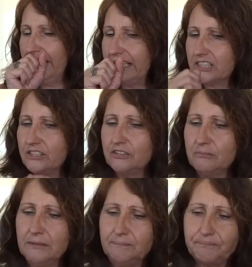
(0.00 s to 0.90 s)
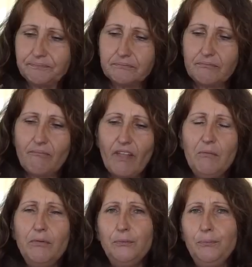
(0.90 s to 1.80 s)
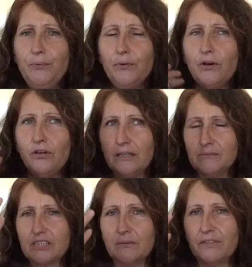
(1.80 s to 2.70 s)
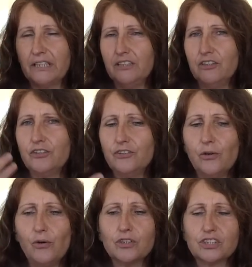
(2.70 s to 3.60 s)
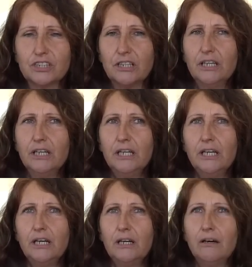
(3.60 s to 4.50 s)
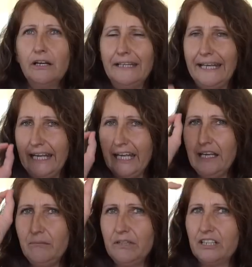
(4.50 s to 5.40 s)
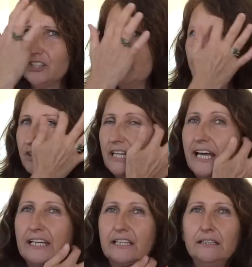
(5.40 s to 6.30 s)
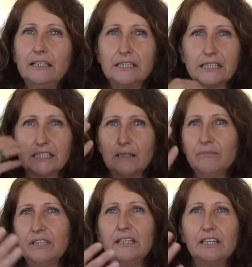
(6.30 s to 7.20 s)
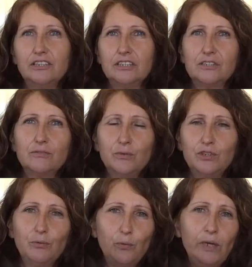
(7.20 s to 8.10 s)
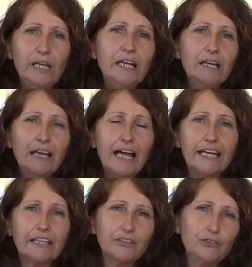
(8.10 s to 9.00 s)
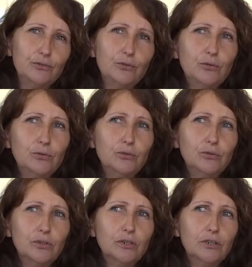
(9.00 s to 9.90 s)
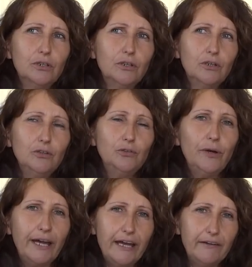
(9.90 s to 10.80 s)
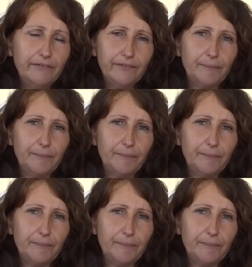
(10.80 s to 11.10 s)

excuse me, but program something in your thoughts, an aim that you would like, this is something that you would really like to have.